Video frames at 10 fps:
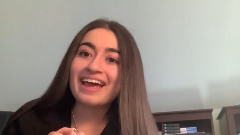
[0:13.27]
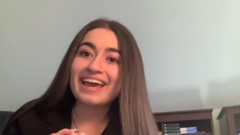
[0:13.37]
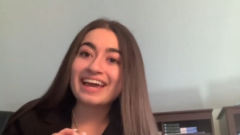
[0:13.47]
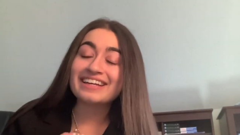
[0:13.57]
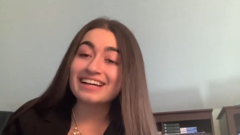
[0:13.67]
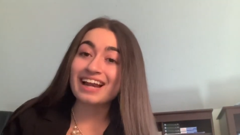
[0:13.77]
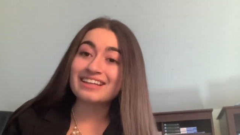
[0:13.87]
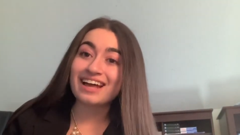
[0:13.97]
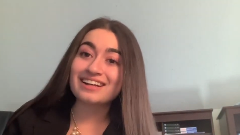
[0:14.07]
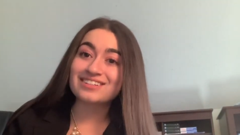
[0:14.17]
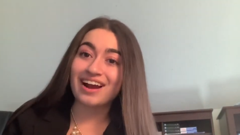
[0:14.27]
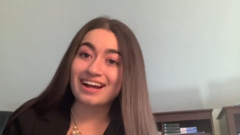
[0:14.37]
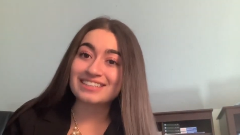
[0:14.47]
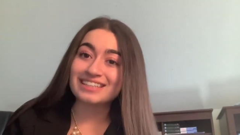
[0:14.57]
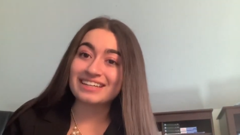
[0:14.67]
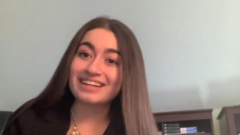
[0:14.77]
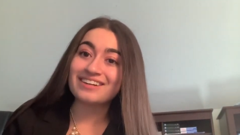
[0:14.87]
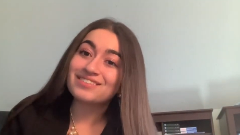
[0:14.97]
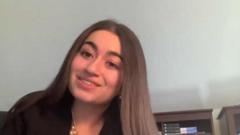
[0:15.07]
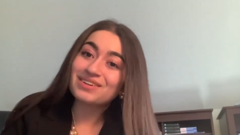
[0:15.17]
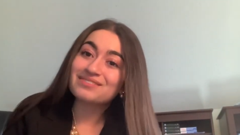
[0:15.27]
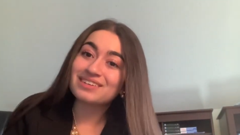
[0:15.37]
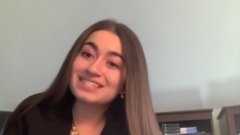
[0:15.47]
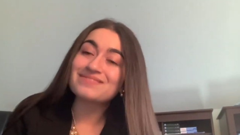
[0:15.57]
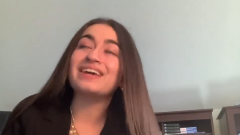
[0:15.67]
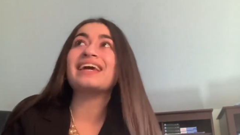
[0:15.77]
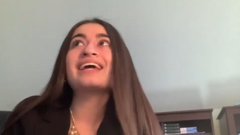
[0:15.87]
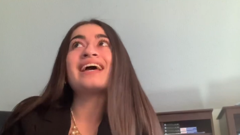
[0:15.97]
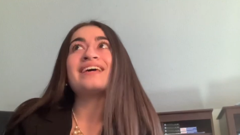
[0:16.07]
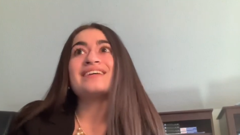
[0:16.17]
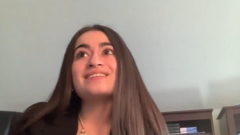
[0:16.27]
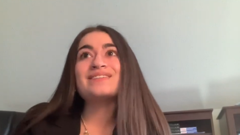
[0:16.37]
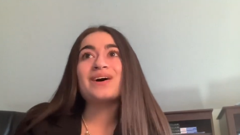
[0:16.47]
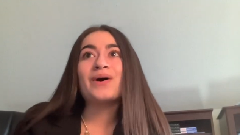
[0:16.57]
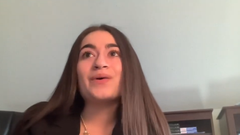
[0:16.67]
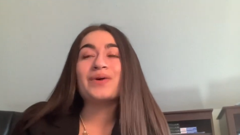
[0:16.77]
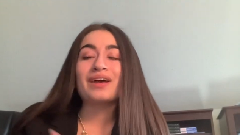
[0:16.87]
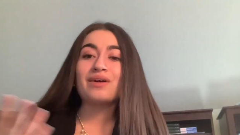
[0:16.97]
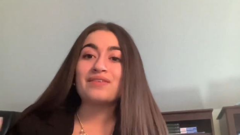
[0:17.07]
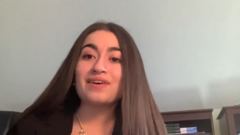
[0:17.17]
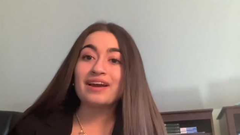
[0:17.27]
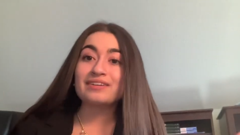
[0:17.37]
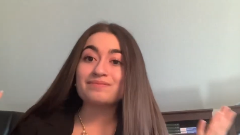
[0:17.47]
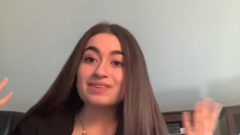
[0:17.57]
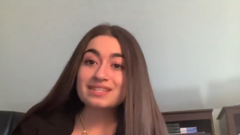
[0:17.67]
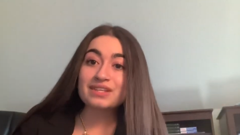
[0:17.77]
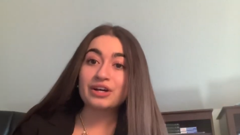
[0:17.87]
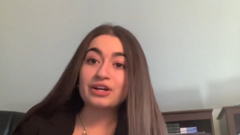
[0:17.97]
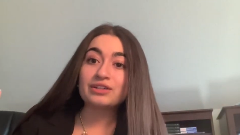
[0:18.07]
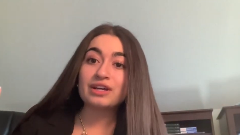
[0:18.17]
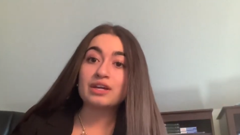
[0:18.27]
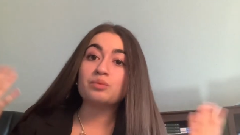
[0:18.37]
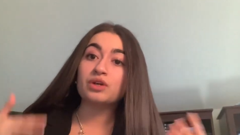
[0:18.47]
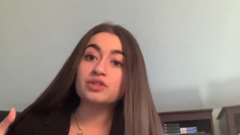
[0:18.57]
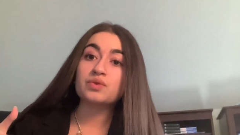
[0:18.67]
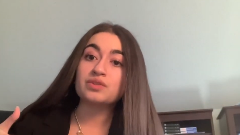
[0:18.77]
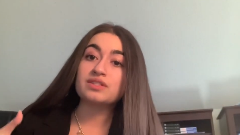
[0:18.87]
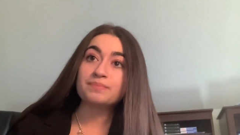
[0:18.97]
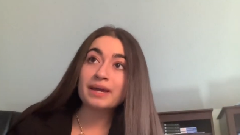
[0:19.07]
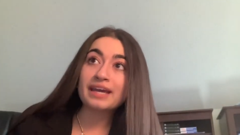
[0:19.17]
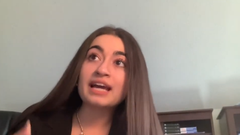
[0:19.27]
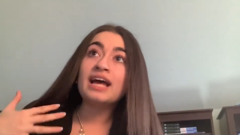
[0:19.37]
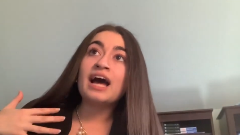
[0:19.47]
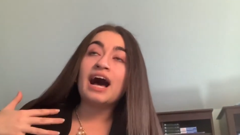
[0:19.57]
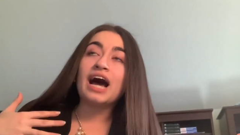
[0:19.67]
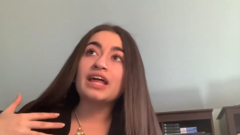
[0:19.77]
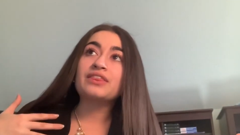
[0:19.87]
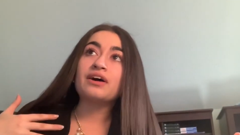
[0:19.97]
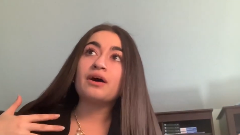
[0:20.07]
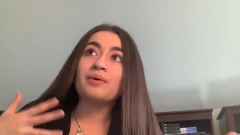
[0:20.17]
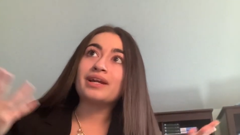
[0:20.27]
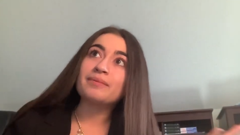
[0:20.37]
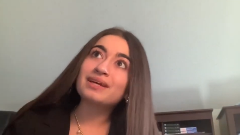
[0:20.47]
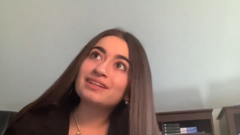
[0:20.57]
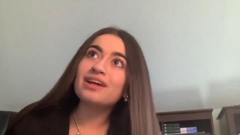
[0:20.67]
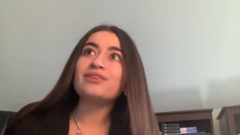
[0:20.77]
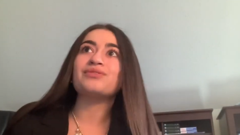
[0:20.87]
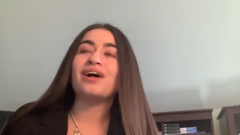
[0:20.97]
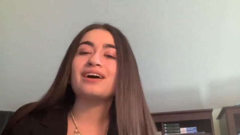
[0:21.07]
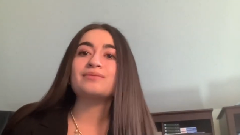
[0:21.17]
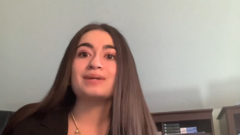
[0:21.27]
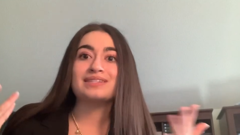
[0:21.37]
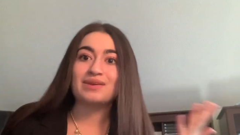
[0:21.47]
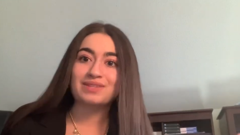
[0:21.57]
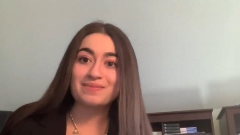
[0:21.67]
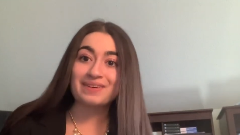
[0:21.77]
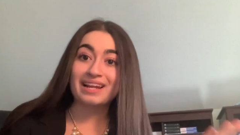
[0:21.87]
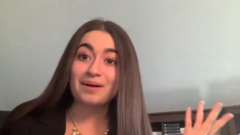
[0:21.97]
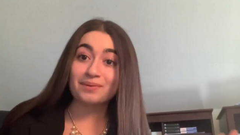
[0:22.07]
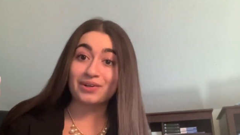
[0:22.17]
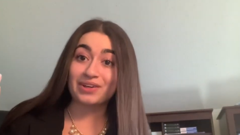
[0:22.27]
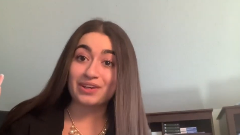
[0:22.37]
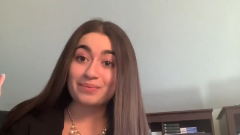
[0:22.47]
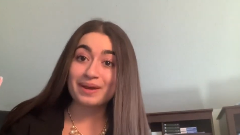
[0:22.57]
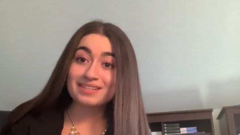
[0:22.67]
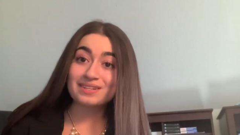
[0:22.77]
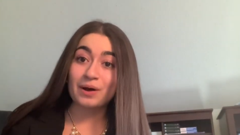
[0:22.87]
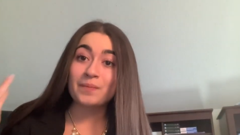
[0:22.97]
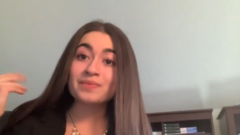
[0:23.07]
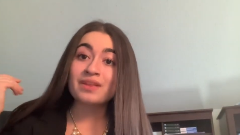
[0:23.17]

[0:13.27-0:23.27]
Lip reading: and it got a lot of traction and it was really fun to make. So when I qualified this year in World Schools Debate, I thought why not make another vlog because I was going to be in Albuquerque, New Mexico.